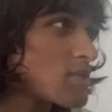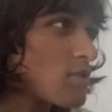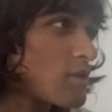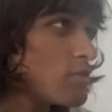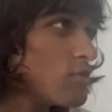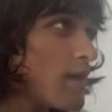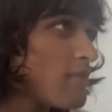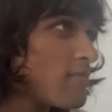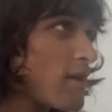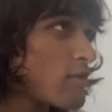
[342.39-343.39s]
So our new
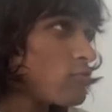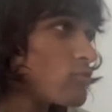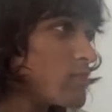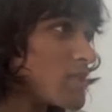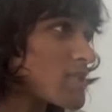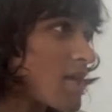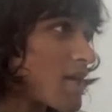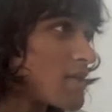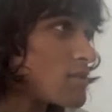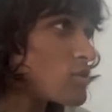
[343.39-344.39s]
n value will be
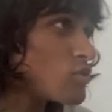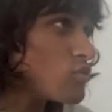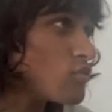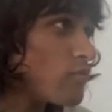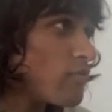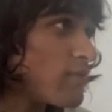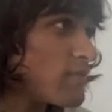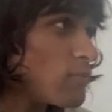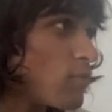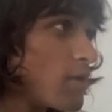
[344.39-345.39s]
assigned to
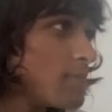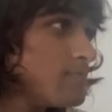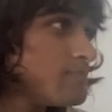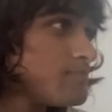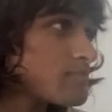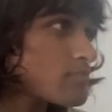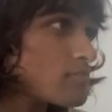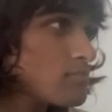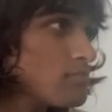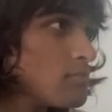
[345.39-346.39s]
51.
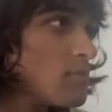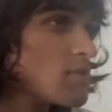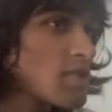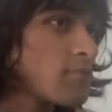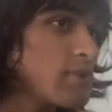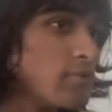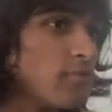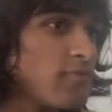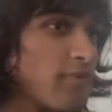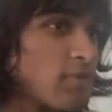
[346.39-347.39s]
So then we do
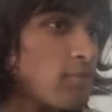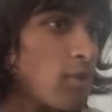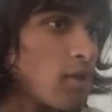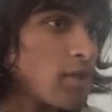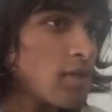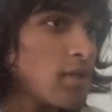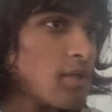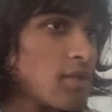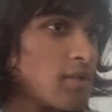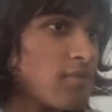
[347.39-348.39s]
51
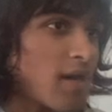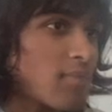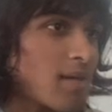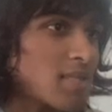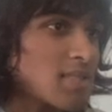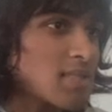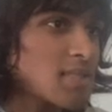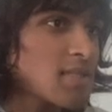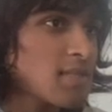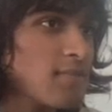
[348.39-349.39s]
divided by
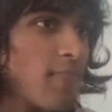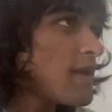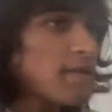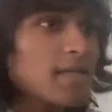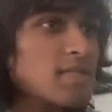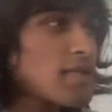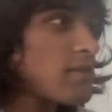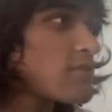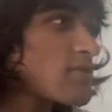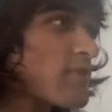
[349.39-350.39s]
16, and that's going to
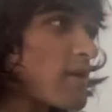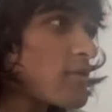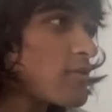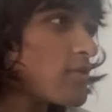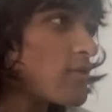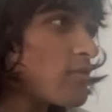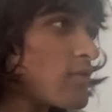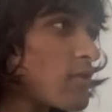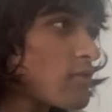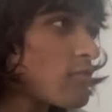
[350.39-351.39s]
give us a value of
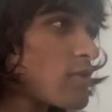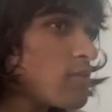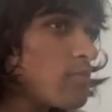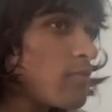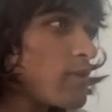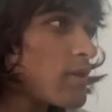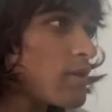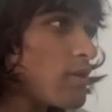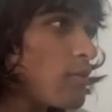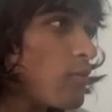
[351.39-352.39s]

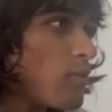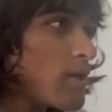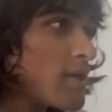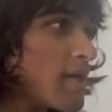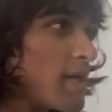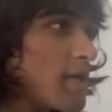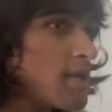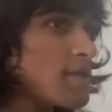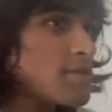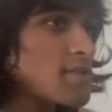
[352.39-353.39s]

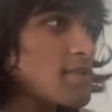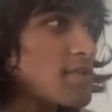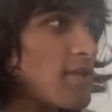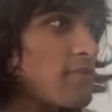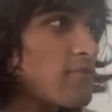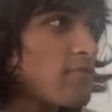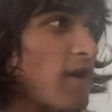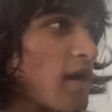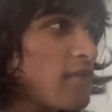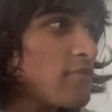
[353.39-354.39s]

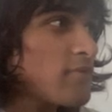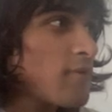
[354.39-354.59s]
3.1875.